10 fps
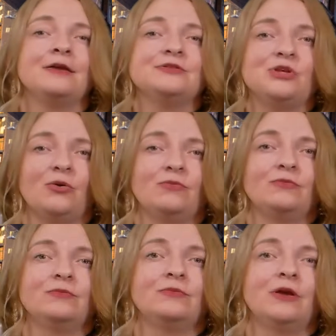So,
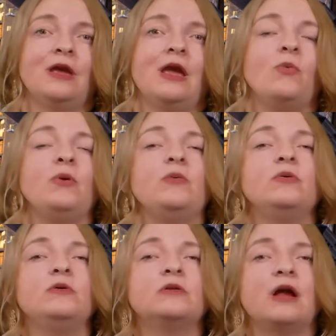we
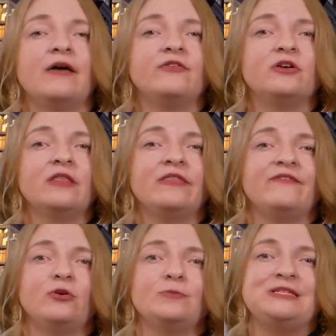will cover the
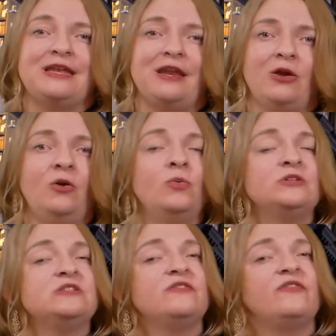verb tener,
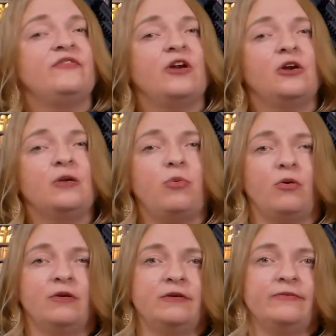which is a very
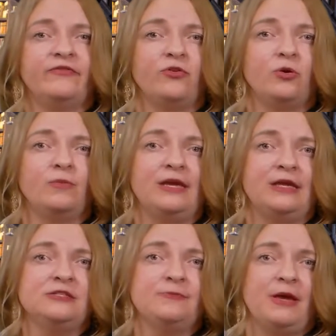important verb
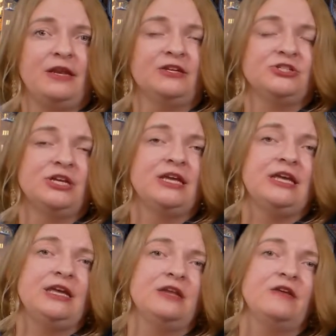in Spanish,
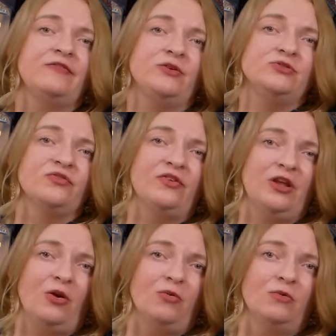in a future
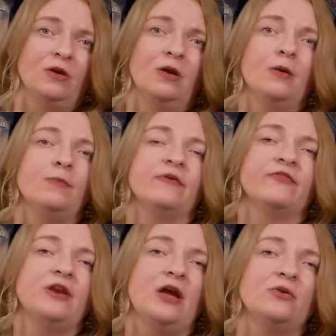video. But
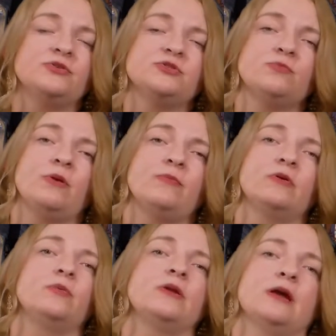for now, just
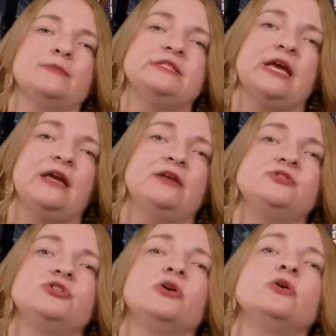remember, when it comes to
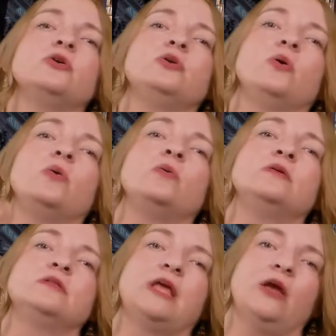age, yo
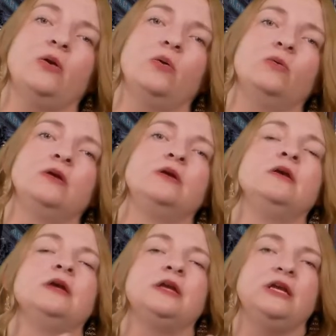tengo
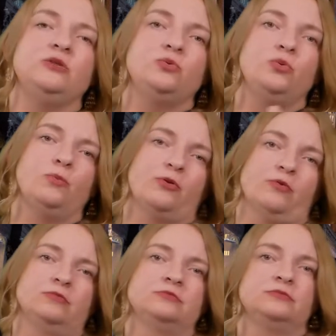y tu
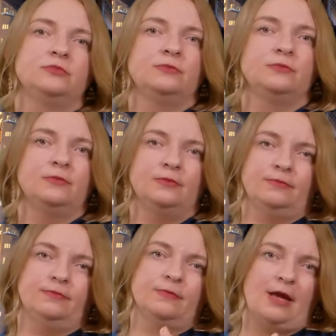número.
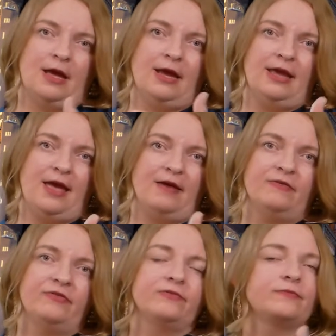I
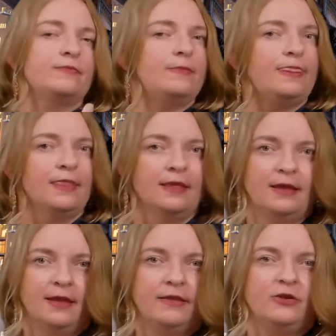have, and
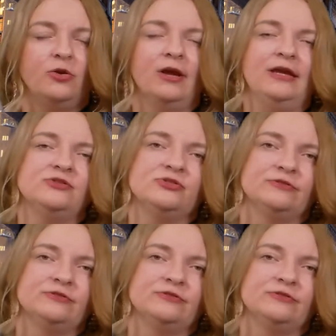then your age.